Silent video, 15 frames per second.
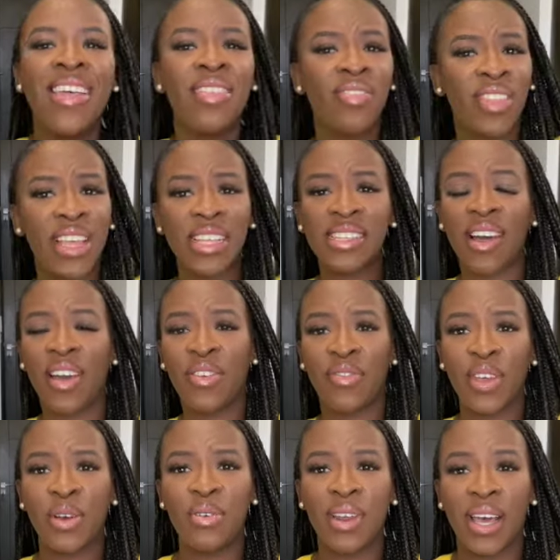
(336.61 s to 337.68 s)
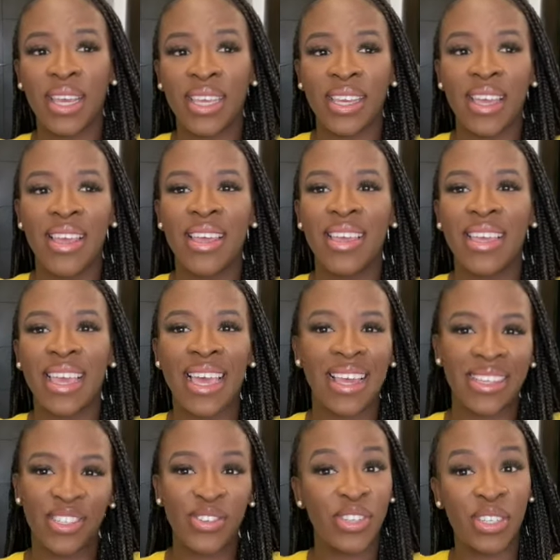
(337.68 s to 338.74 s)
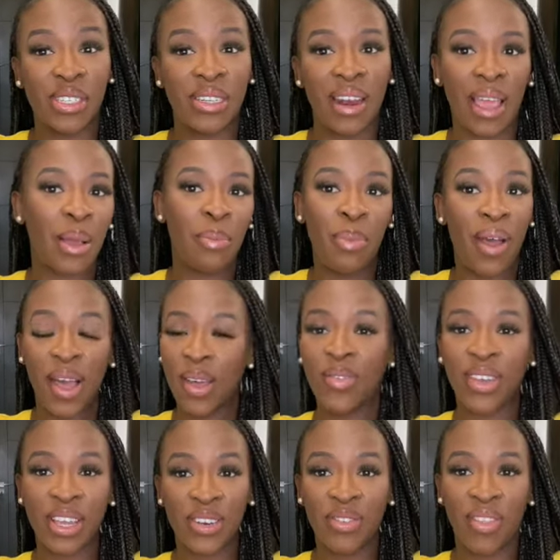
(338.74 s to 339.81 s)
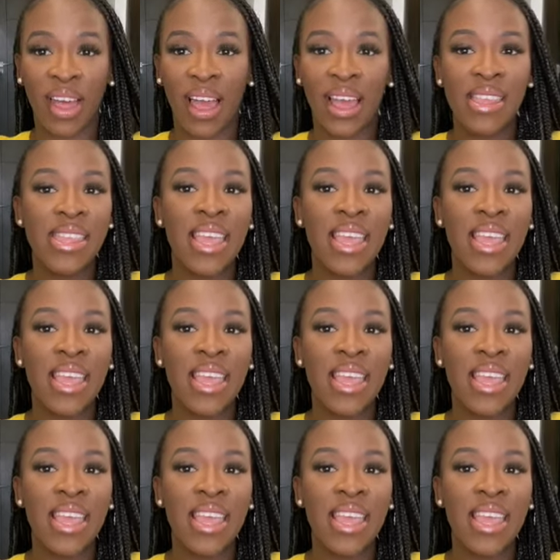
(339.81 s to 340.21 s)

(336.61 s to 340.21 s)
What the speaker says: this I feel like it's just like perfect for that.